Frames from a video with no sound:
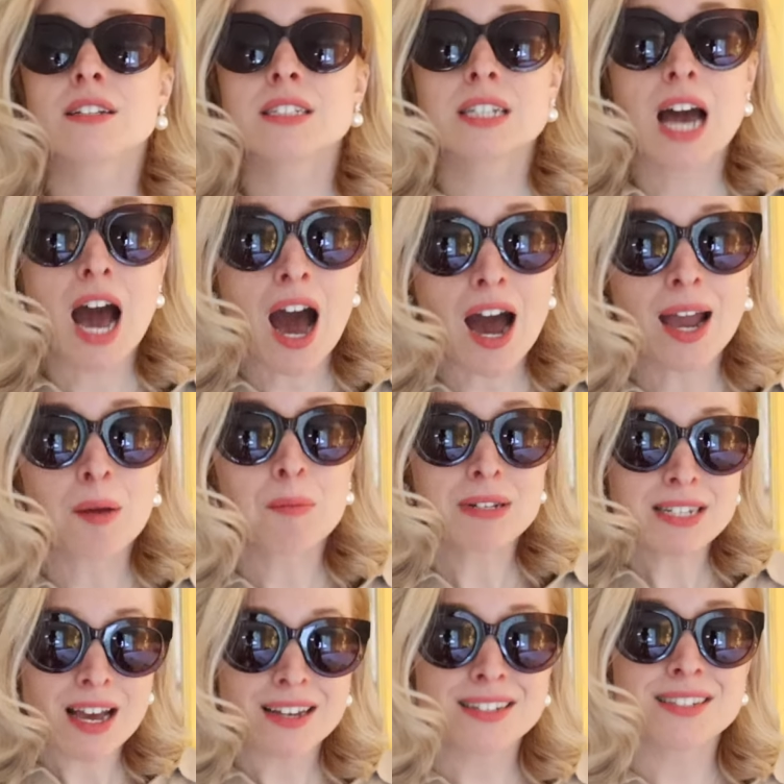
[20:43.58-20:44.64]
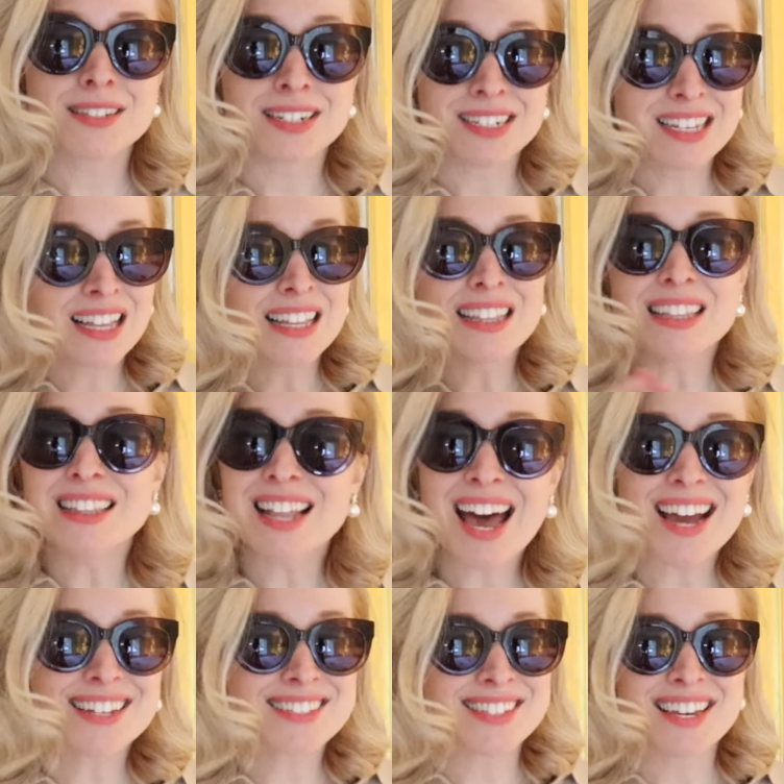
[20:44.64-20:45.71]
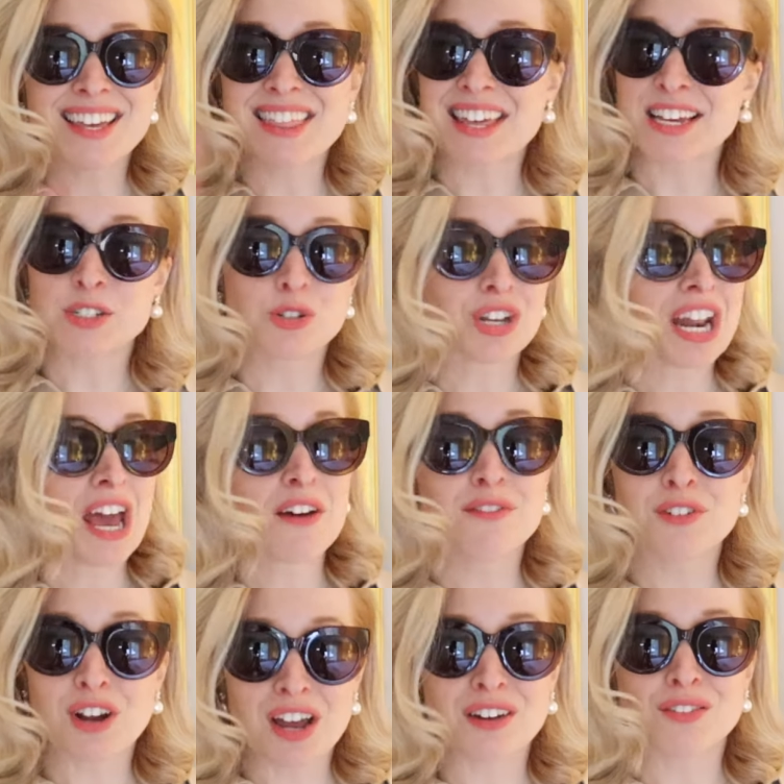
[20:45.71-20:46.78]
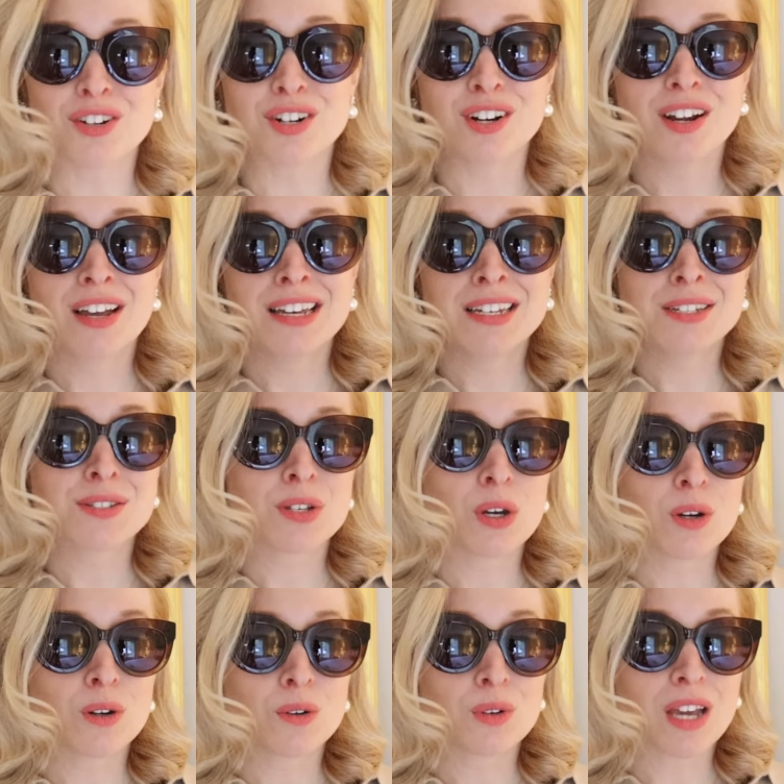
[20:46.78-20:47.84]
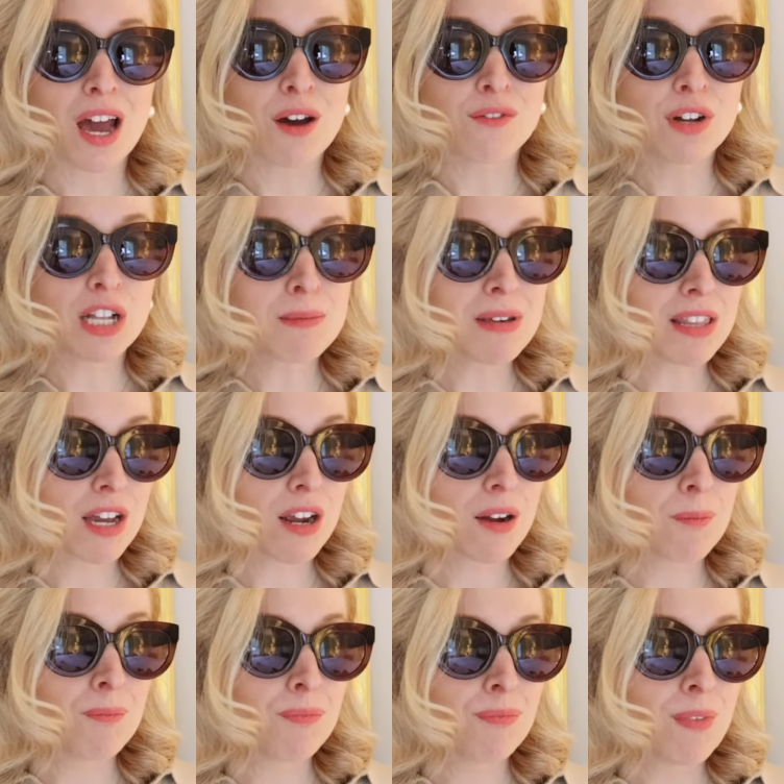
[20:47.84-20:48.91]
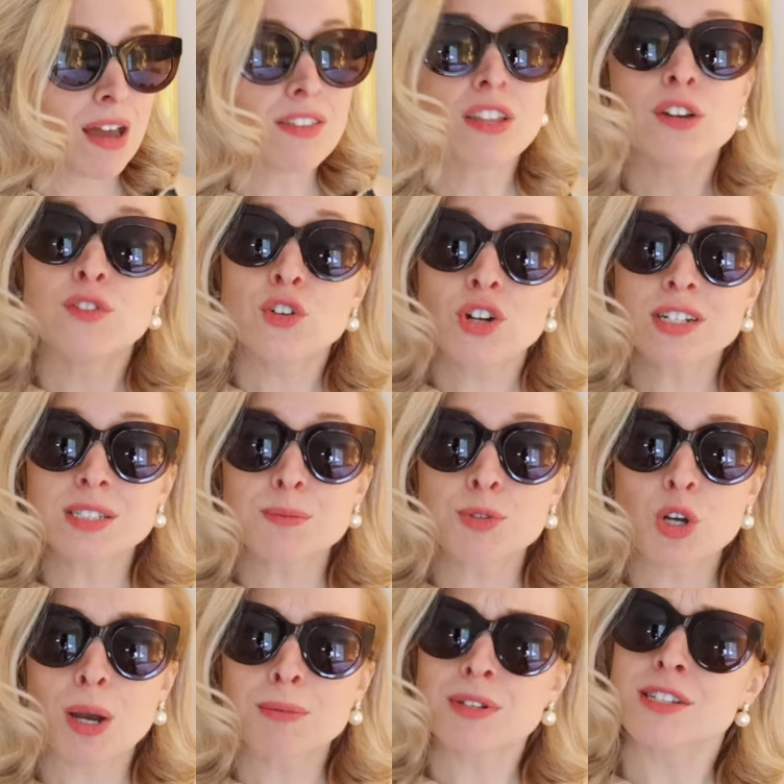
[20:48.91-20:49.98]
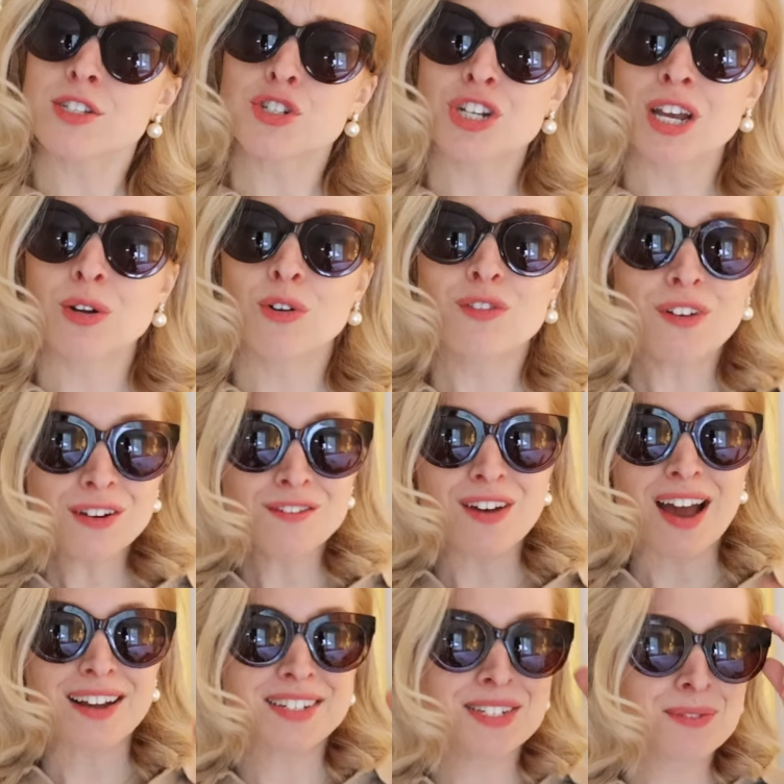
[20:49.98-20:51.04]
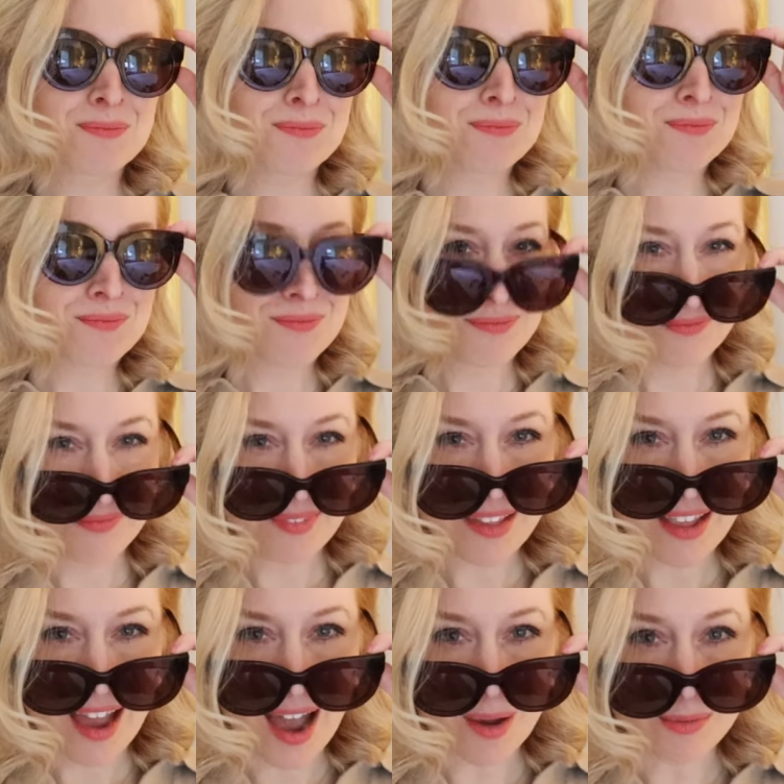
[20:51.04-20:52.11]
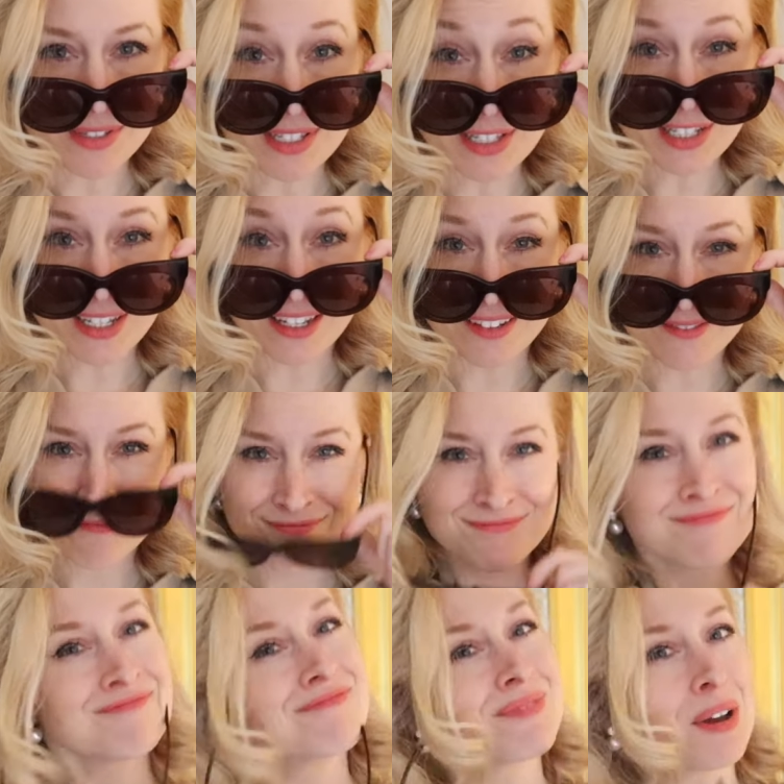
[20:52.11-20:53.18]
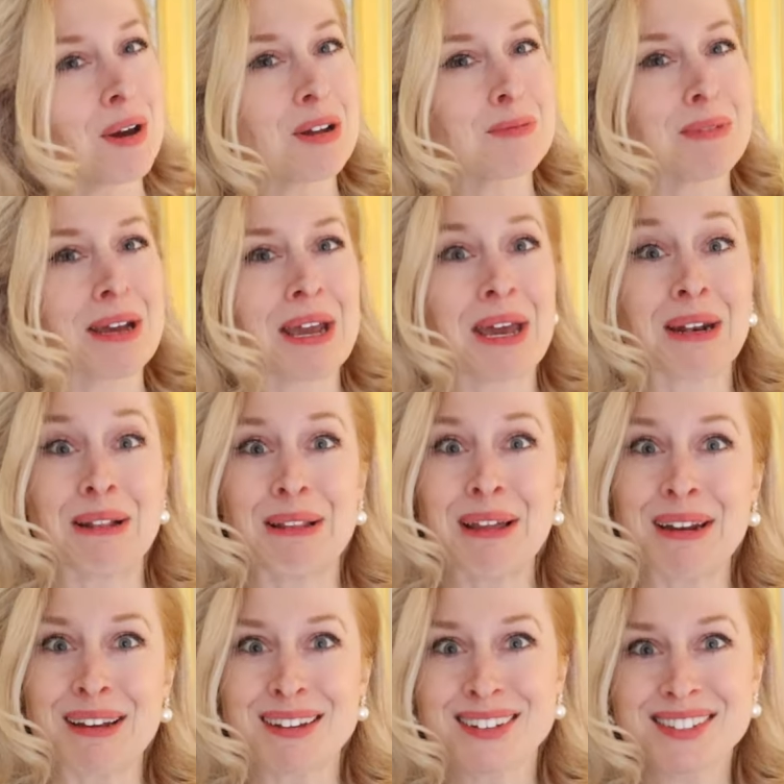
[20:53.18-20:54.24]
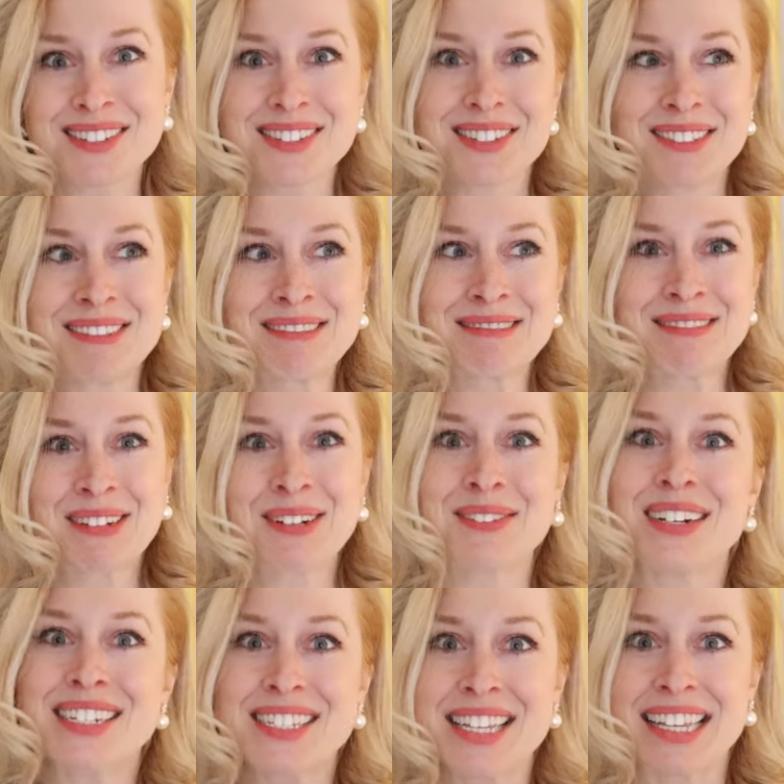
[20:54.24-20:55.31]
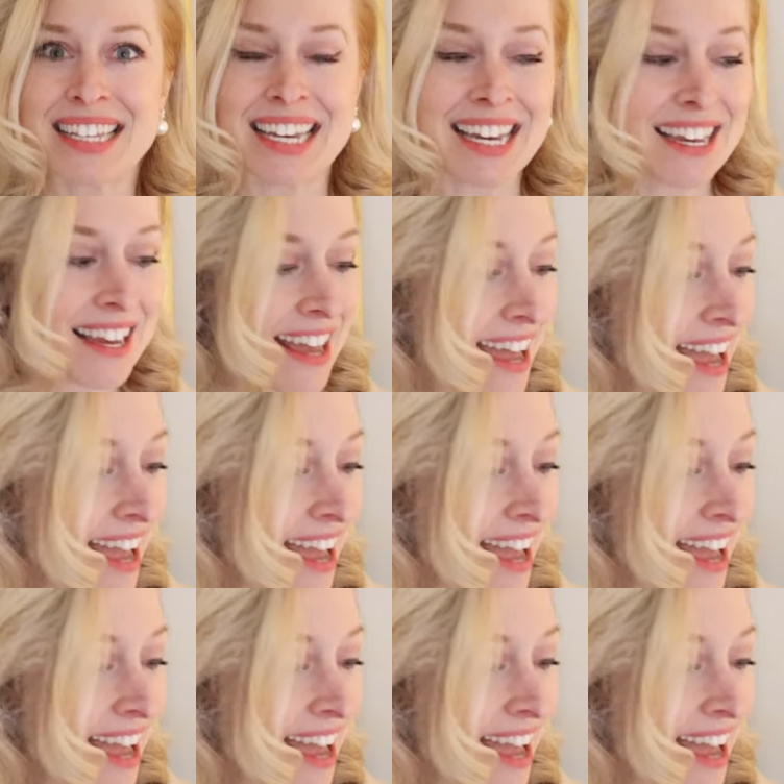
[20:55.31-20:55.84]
time-tested classic things you're gonna have forever. So yeah, follow me there. And then if you're not subscribed to this channel, fun fact, I was looking on my analytics recently